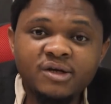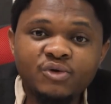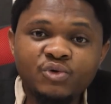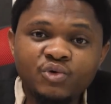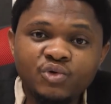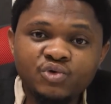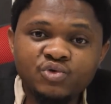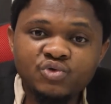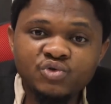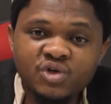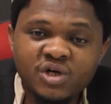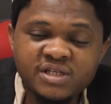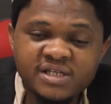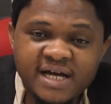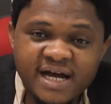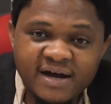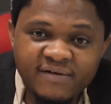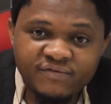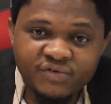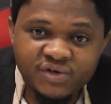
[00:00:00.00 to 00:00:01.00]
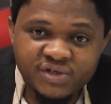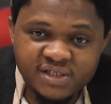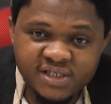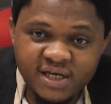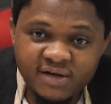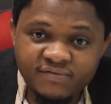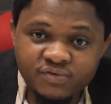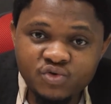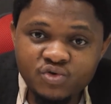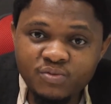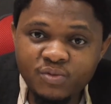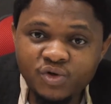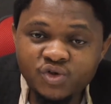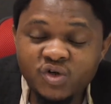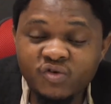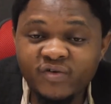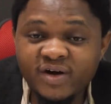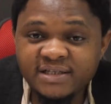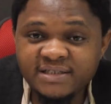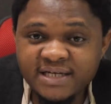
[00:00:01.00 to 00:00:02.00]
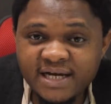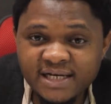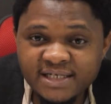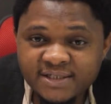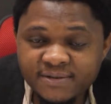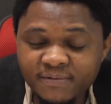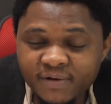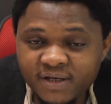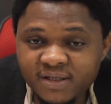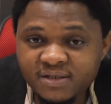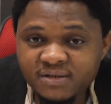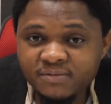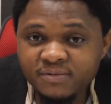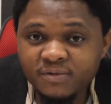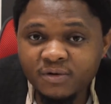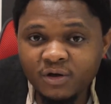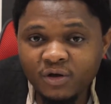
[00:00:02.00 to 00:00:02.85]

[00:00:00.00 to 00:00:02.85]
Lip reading: you do not have yourself too much of attachment.